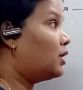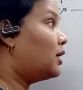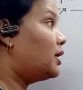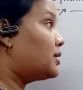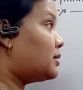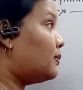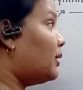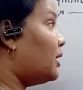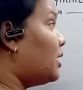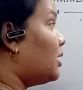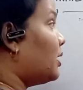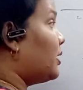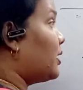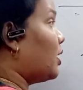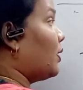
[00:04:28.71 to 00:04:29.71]

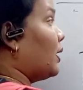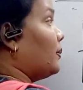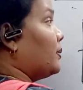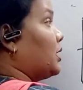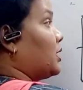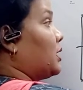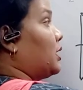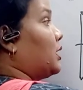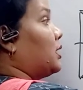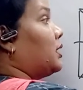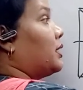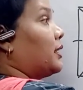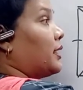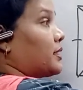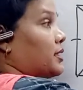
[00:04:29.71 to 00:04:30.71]
Similarly, now I am taking
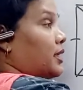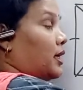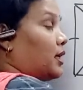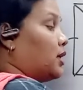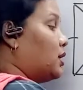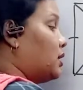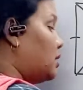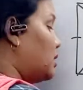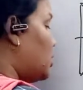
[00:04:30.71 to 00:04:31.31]
rectangle.